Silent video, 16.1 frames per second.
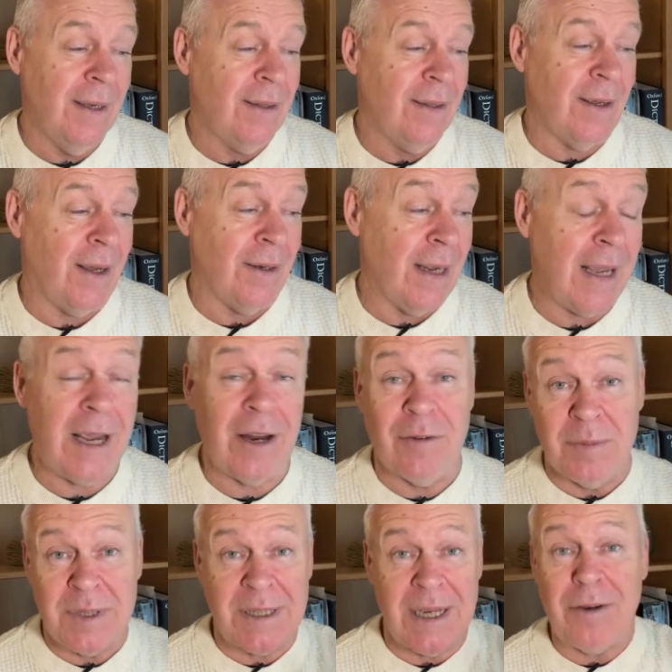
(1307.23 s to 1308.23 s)
And Hare
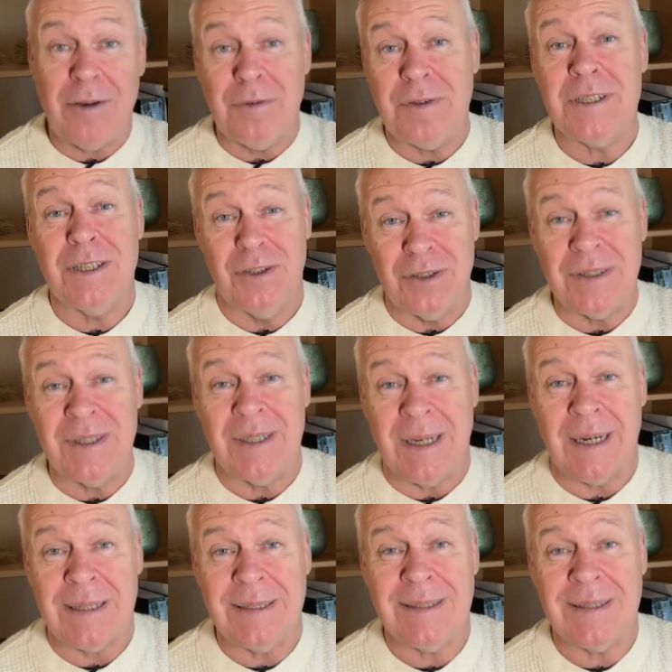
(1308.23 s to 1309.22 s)
himself has looked at
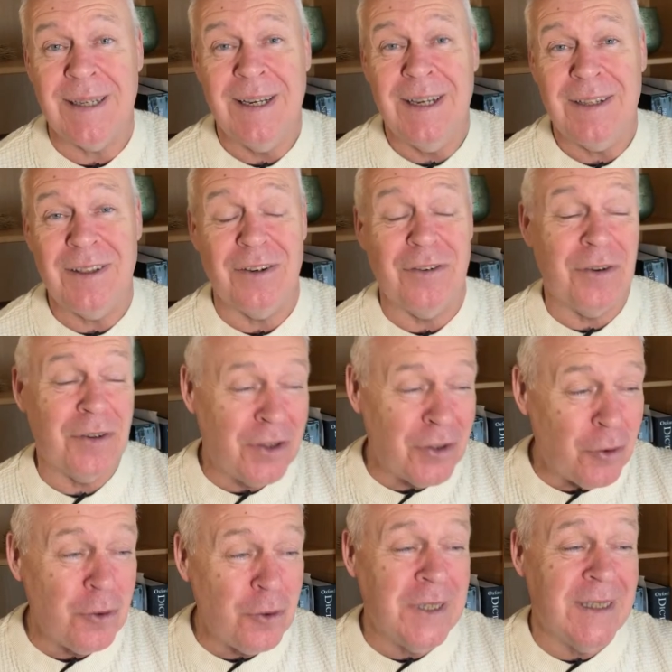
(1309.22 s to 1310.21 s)
this. There
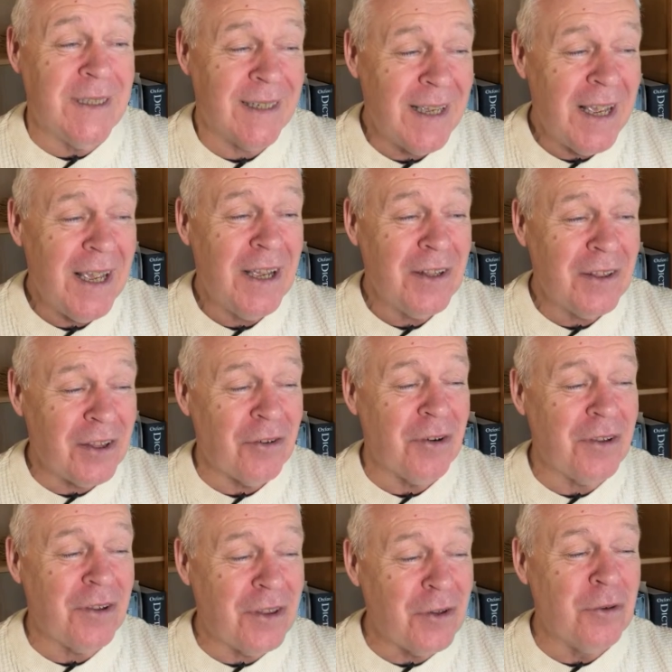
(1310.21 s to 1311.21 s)
are
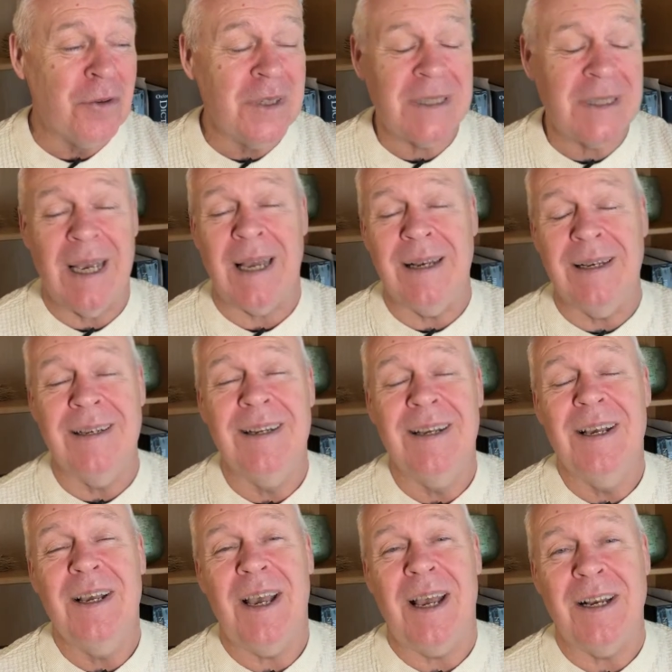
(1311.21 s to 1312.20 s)
those in
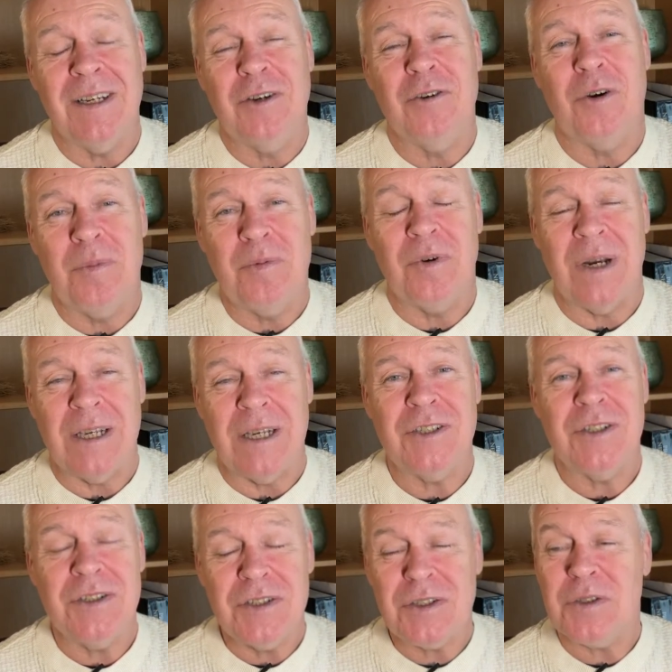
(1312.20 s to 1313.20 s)

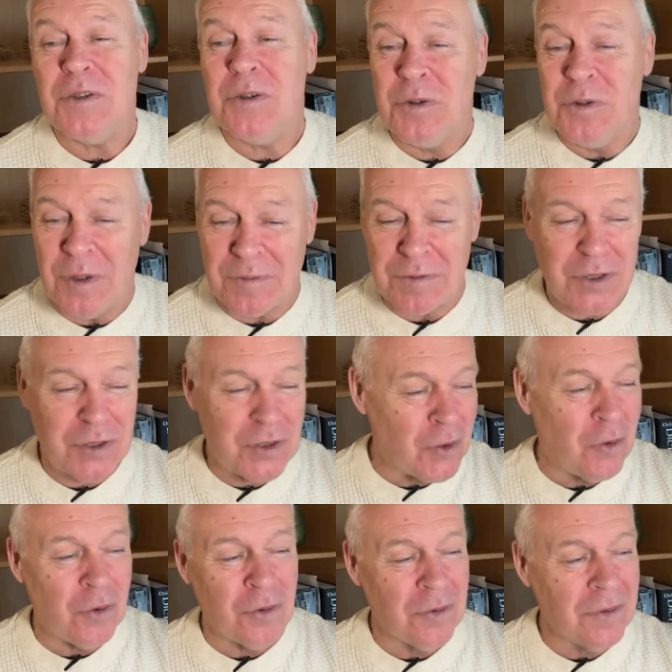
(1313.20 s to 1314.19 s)
corporations who have
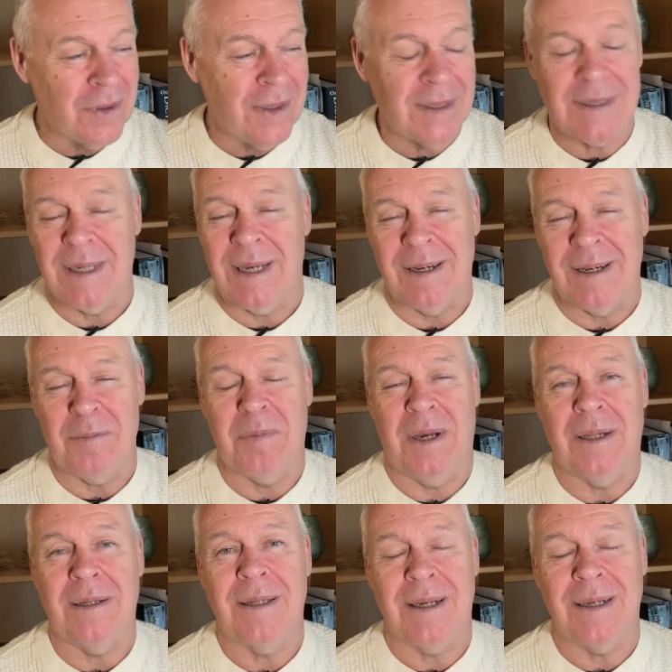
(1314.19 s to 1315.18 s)
strong
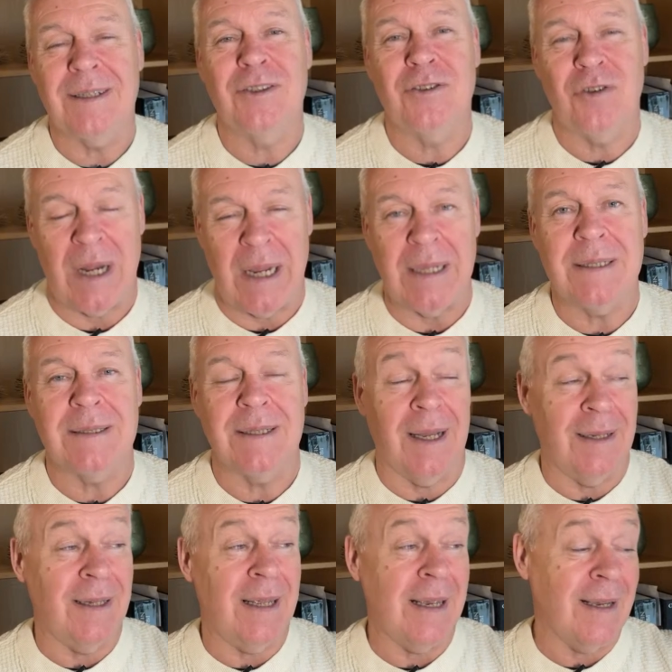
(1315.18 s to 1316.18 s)
psychopathic traits,
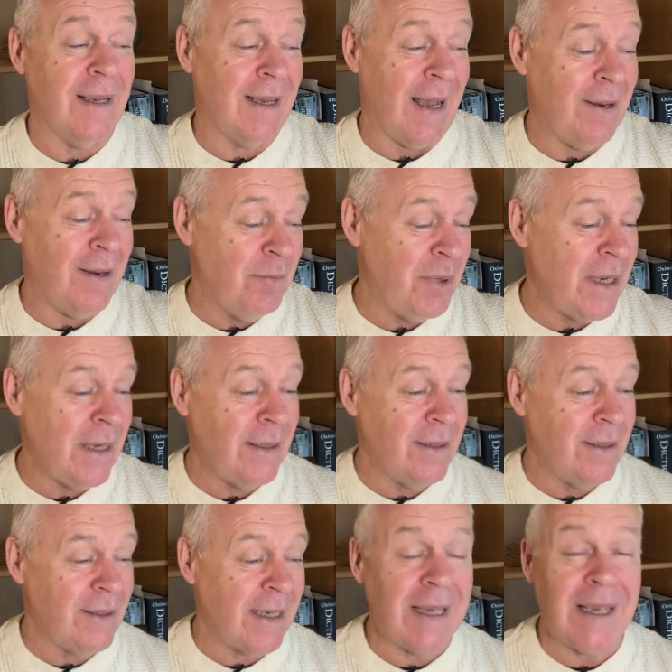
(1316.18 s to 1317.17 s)
and they can be
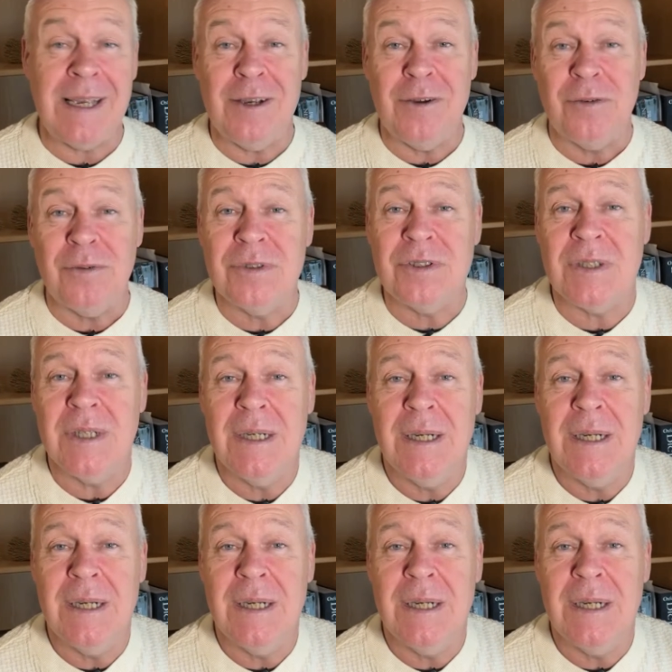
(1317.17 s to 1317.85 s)
CEOs.